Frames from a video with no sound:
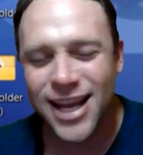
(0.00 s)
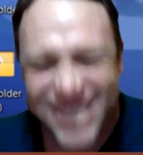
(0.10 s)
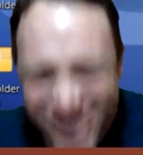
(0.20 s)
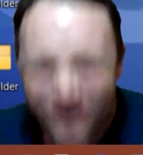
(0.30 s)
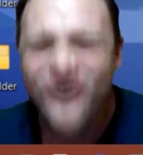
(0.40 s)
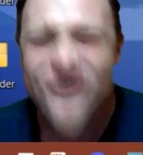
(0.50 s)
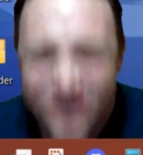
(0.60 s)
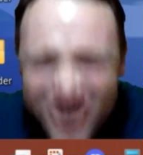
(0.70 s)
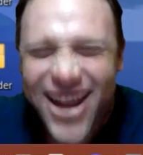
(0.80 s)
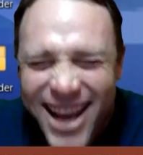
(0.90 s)
It's so
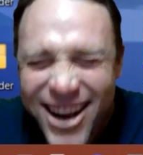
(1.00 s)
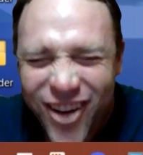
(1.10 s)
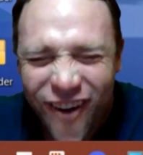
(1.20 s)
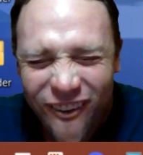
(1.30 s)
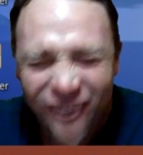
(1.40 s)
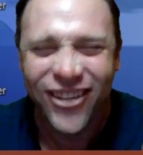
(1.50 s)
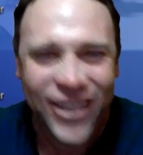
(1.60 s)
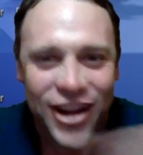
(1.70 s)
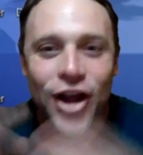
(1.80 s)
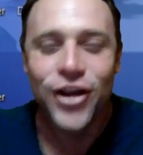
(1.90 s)
freaking cool.